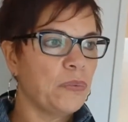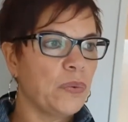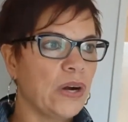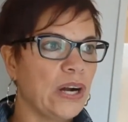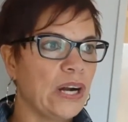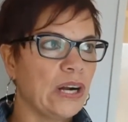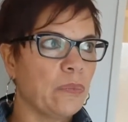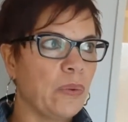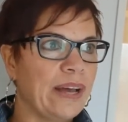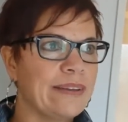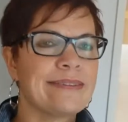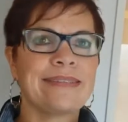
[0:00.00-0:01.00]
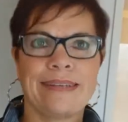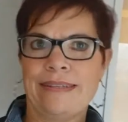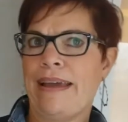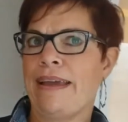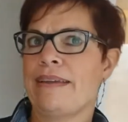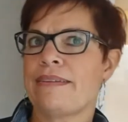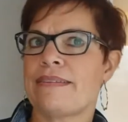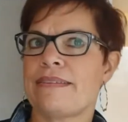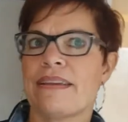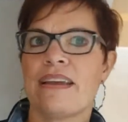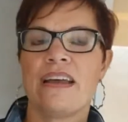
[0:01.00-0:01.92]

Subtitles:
for what, 6 nights,